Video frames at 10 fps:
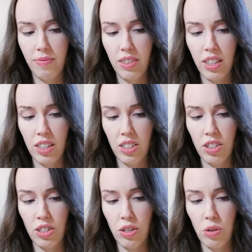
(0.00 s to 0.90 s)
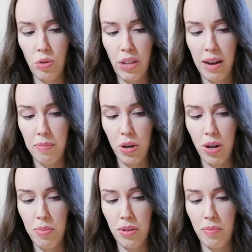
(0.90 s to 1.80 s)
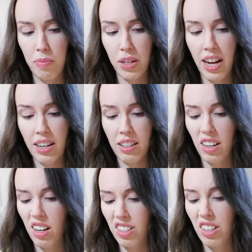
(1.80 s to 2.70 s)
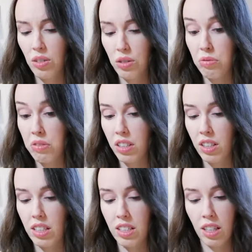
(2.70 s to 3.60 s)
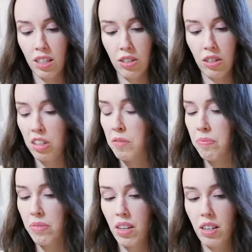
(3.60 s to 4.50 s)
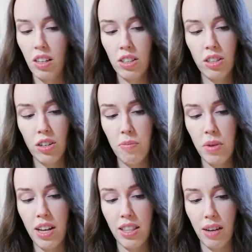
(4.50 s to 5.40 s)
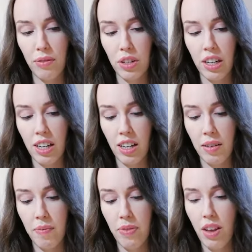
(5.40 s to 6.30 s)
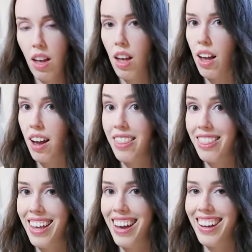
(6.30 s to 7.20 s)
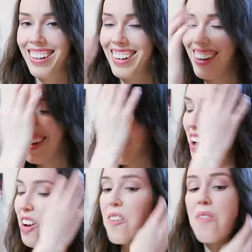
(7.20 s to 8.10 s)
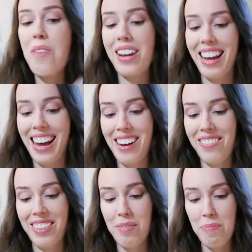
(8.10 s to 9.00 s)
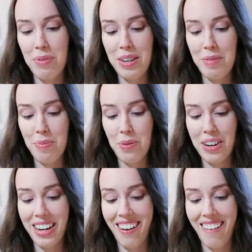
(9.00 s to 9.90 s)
it's just got all that purple and black. That actually looks really sick. So I actually don't mind that for a hit. And then we have the big boy,